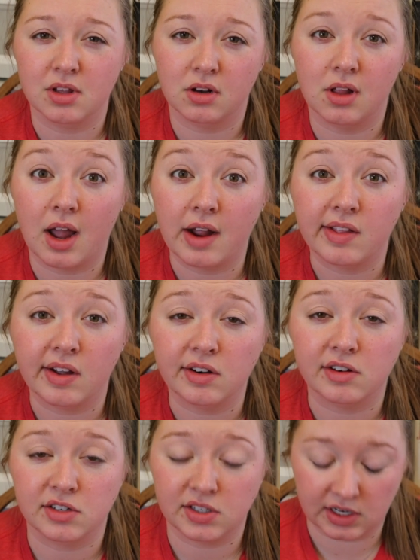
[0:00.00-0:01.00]
a little
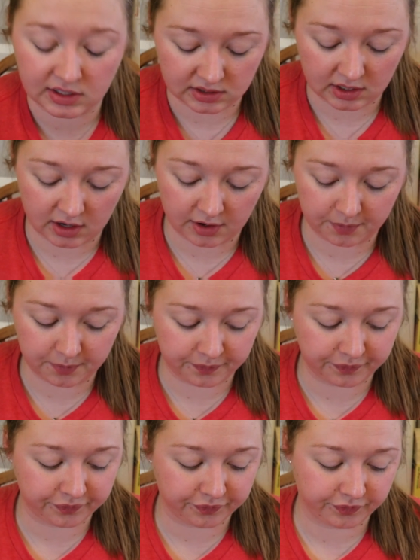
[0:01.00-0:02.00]
eyeliner stays there.
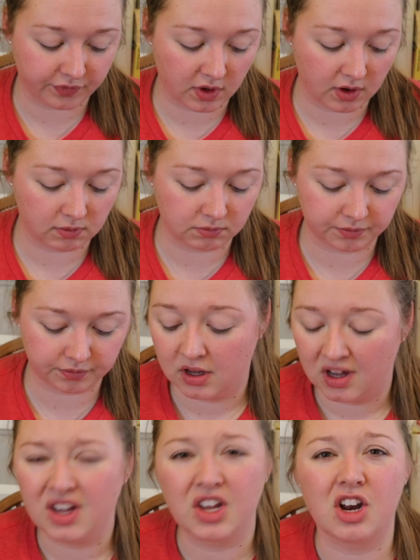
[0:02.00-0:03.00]

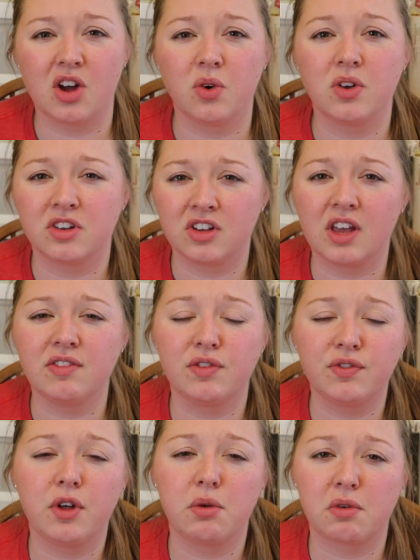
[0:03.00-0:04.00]
You know, to give a
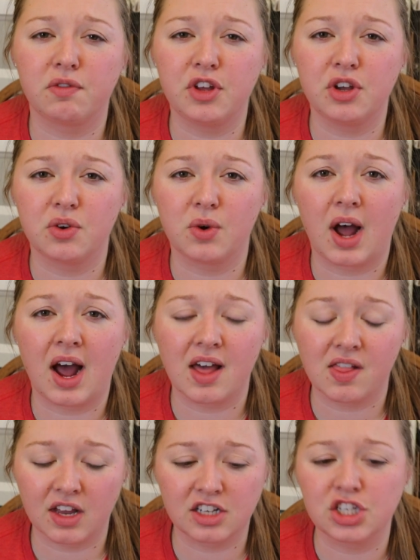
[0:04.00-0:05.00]
full review,
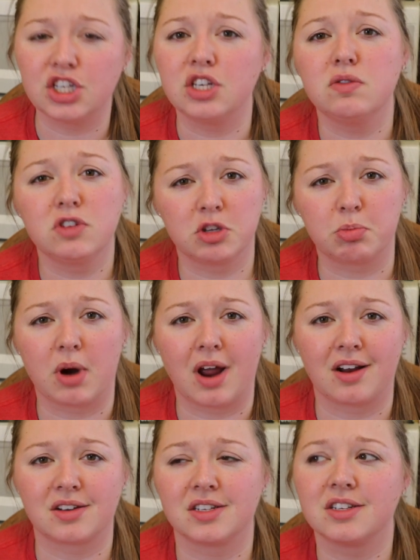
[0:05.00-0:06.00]
I like to use the
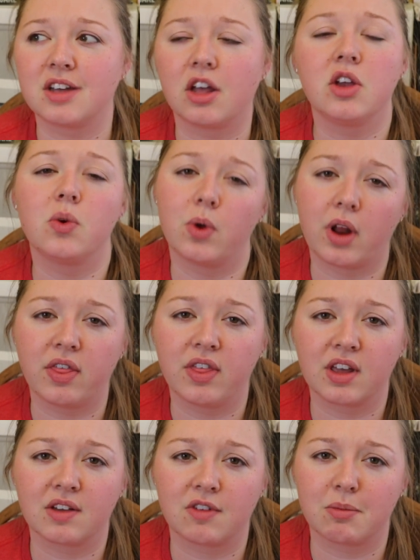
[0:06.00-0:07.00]
products and tell you what I
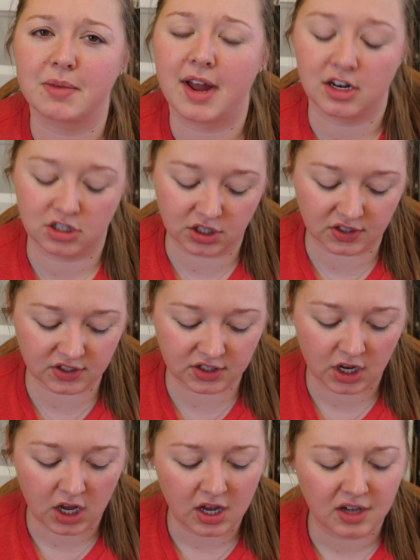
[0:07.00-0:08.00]
think of them, not
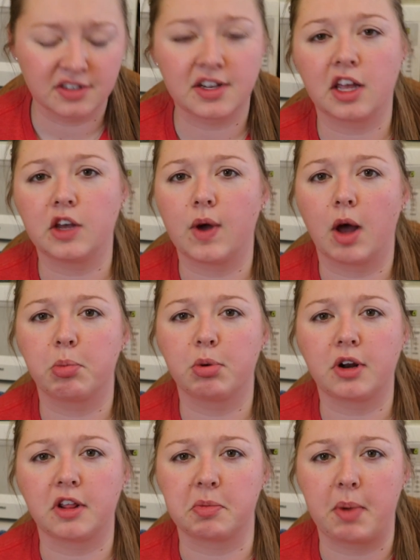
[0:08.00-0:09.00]
just tell you how
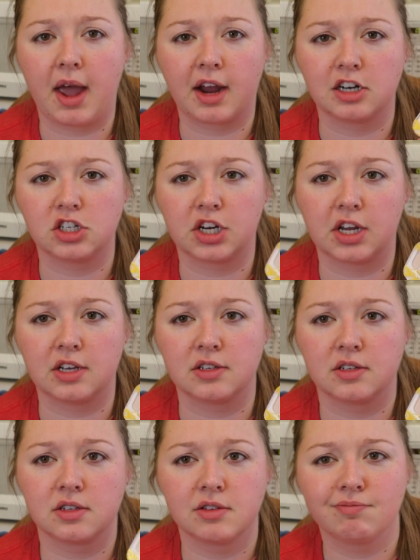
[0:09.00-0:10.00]
pretty the packaging
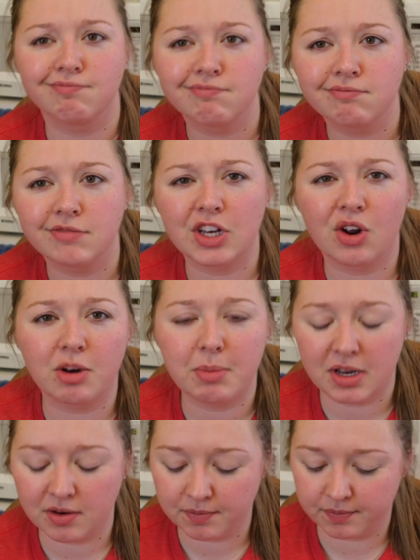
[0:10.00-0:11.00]
is. You know what I
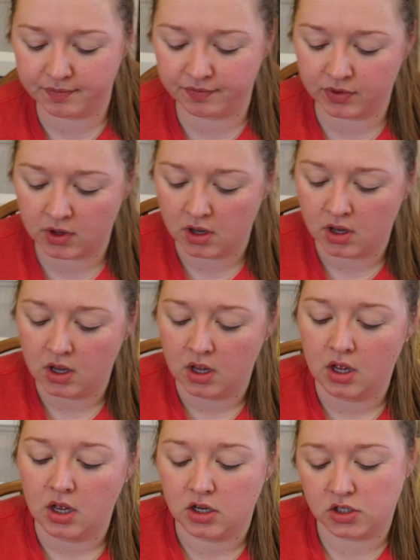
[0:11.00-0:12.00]
mean?
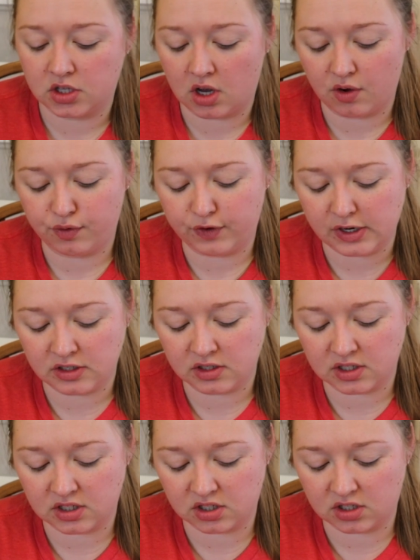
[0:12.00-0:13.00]
So first,
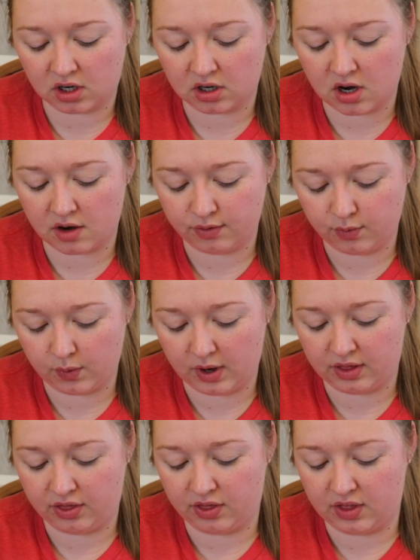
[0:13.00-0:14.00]
let's start off
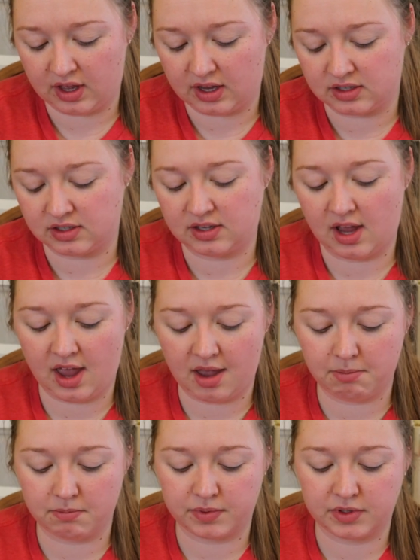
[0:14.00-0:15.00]
with this
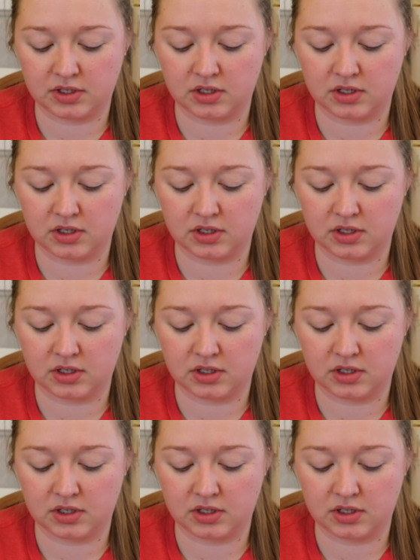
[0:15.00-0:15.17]
hemp